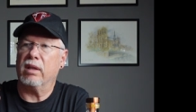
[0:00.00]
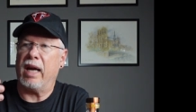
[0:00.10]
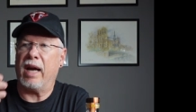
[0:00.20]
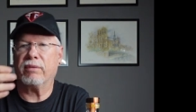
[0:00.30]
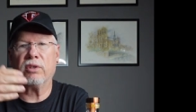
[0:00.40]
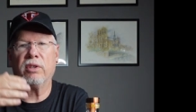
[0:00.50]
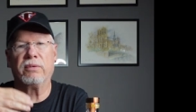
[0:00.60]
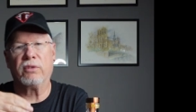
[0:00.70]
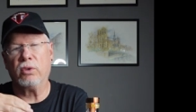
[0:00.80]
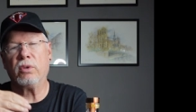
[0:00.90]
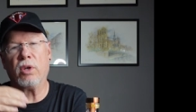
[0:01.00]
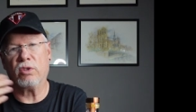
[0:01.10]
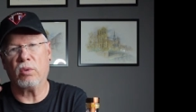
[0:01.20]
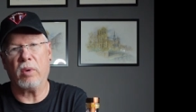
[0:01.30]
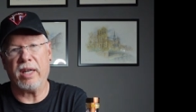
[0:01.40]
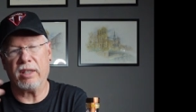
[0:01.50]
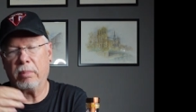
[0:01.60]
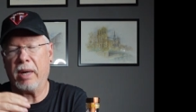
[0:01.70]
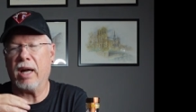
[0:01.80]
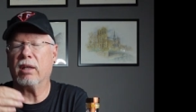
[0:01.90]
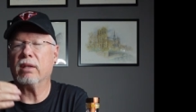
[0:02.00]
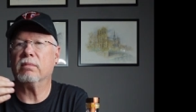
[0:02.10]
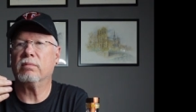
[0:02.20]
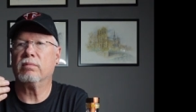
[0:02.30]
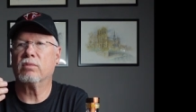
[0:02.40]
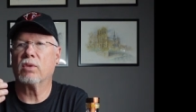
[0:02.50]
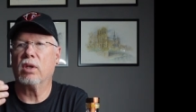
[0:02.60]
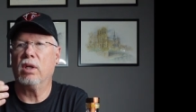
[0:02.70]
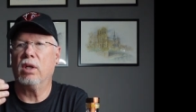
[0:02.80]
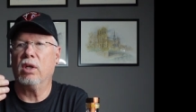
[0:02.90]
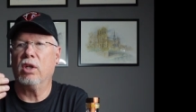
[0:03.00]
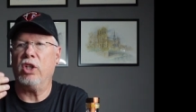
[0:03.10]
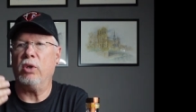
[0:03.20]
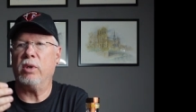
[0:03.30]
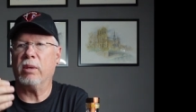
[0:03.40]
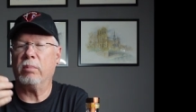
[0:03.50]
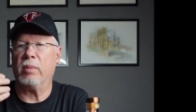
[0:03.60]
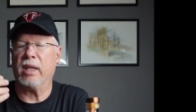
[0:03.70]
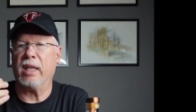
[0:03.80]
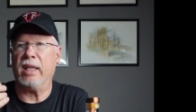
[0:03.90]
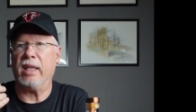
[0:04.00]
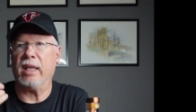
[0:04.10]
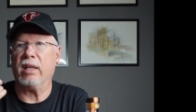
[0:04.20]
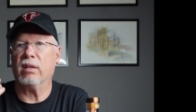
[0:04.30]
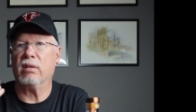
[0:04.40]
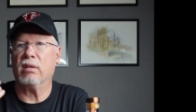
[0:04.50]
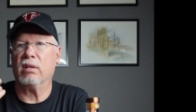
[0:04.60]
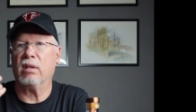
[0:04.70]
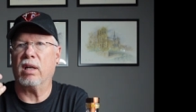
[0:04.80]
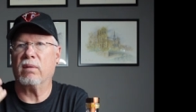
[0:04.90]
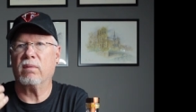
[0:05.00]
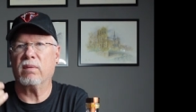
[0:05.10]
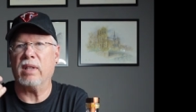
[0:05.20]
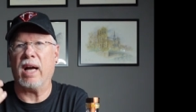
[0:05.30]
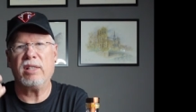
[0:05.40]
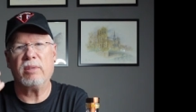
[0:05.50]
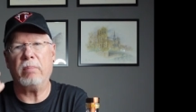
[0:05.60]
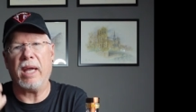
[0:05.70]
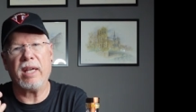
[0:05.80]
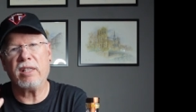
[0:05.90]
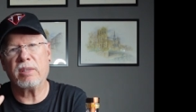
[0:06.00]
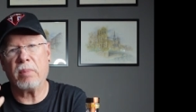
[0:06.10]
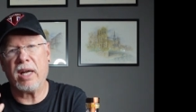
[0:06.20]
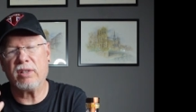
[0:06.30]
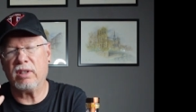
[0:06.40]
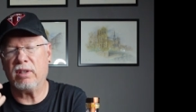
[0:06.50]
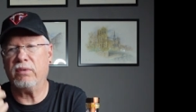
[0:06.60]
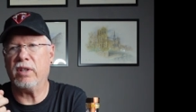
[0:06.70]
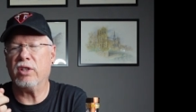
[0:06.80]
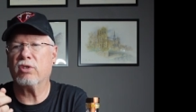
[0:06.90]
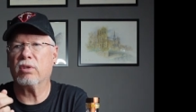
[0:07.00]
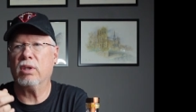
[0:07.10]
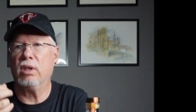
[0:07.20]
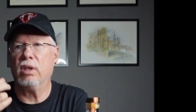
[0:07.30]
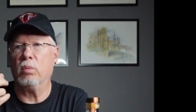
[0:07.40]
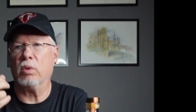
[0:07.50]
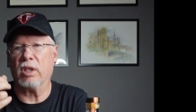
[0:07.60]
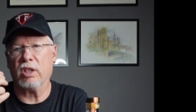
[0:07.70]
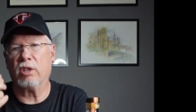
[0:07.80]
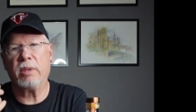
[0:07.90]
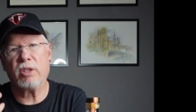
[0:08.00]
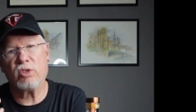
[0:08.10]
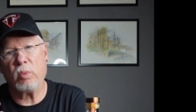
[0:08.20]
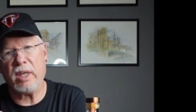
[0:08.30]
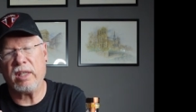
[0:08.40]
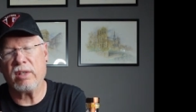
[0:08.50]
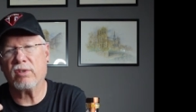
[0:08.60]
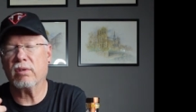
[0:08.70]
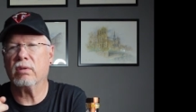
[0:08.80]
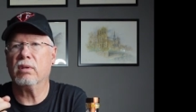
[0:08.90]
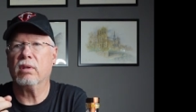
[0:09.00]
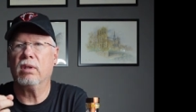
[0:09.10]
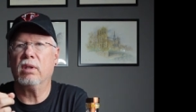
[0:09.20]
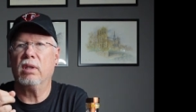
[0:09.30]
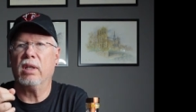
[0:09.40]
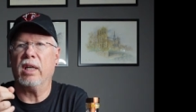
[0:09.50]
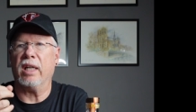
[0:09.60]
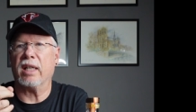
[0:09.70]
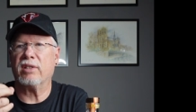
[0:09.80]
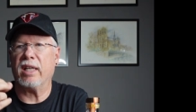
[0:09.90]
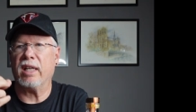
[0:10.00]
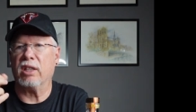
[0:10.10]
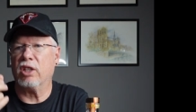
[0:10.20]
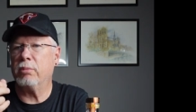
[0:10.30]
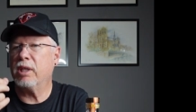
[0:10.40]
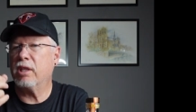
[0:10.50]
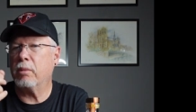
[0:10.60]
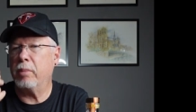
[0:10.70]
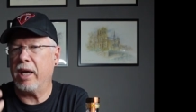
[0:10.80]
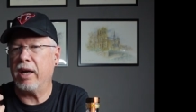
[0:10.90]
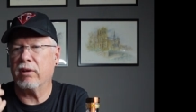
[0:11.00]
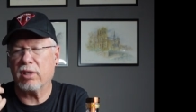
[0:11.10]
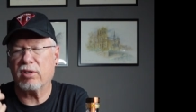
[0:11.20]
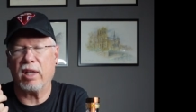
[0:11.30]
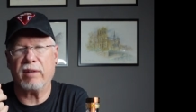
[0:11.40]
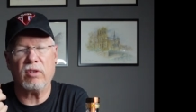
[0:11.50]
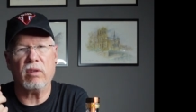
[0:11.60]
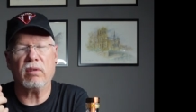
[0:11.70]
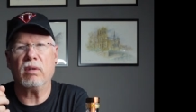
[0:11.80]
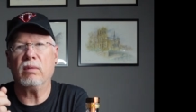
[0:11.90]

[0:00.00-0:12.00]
after the fruit goes away in the palate, you end up getting a nice baking spice in the finish with a little bit of sweetness. And I say a little bit of the pear that's left over.